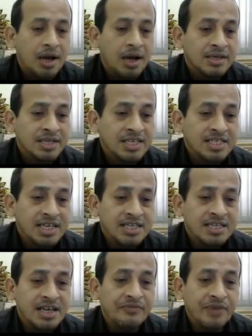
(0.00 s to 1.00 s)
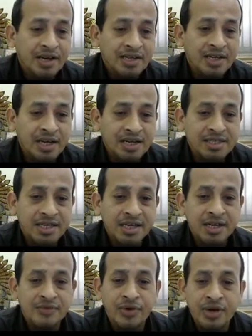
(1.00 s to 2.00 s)
Discuss the factors
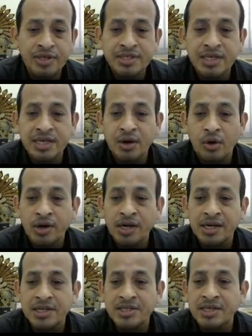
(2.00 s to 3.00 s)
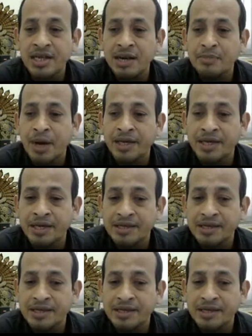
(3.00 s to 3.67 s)
influencing organizational buying.